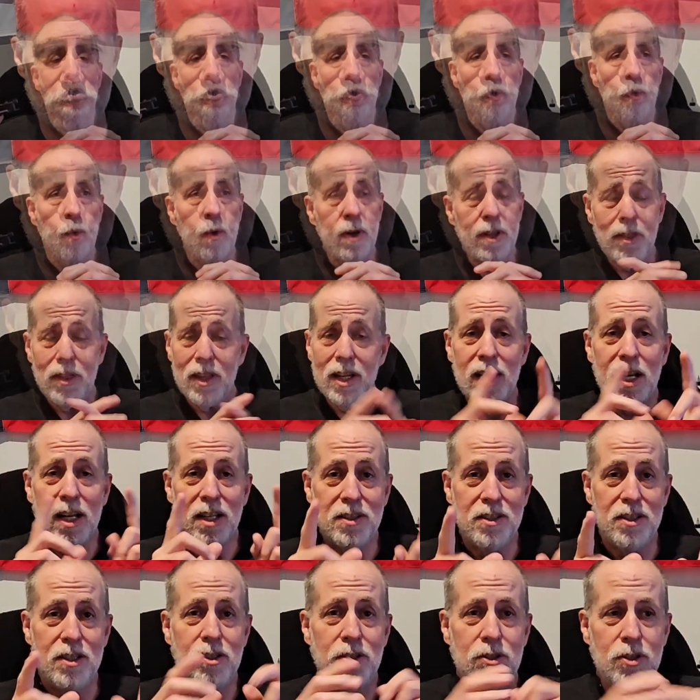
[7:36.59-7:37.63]
One thing I
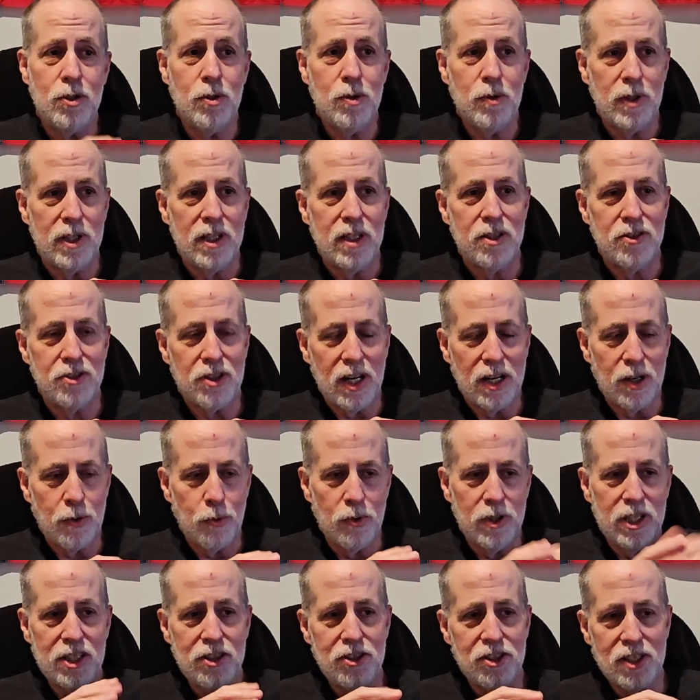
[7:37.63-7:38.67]
did do is I
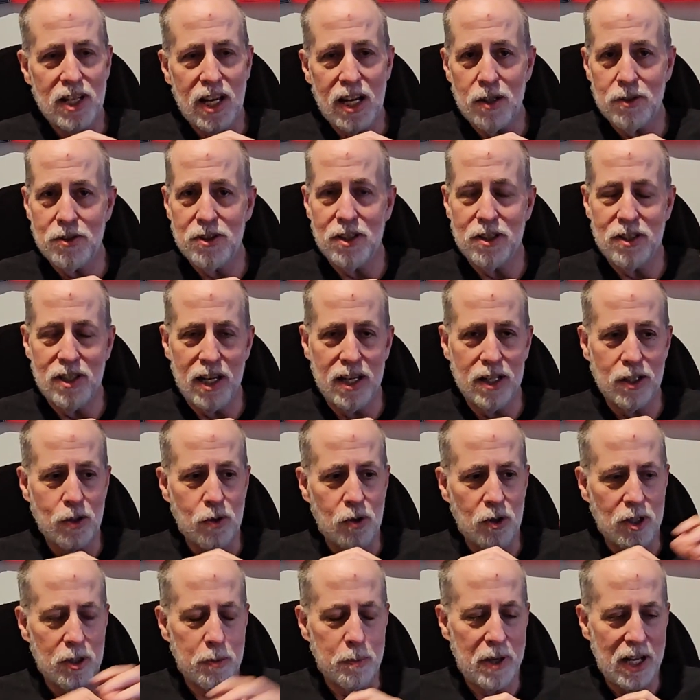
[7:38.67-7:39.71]
reached out to Dan
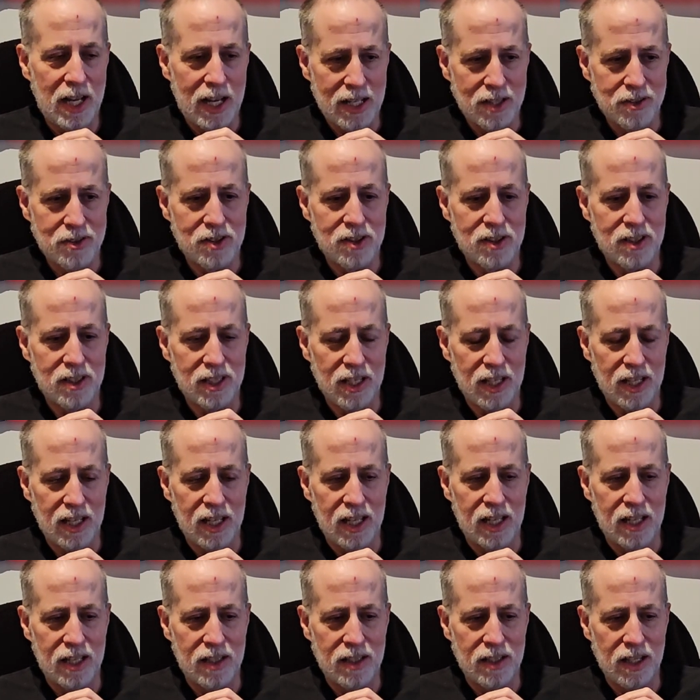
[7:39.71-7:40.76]
Cortopassi,
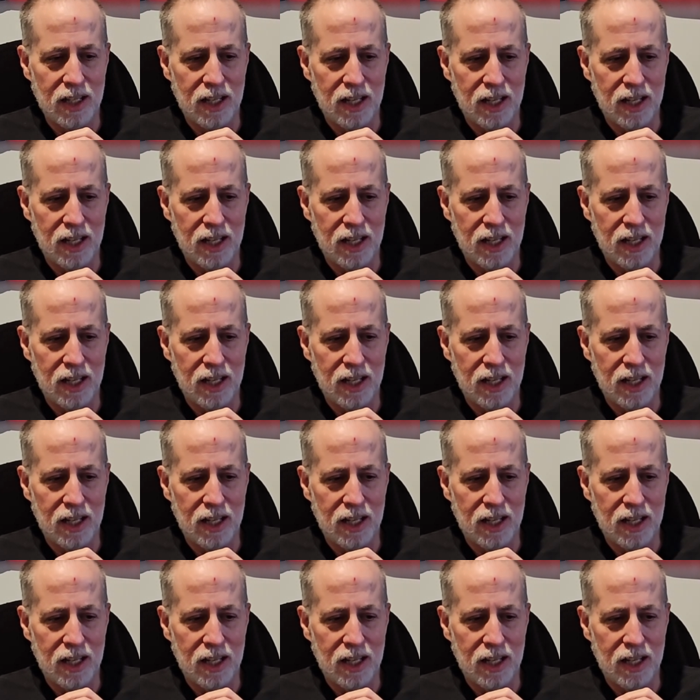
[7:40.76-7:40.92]
and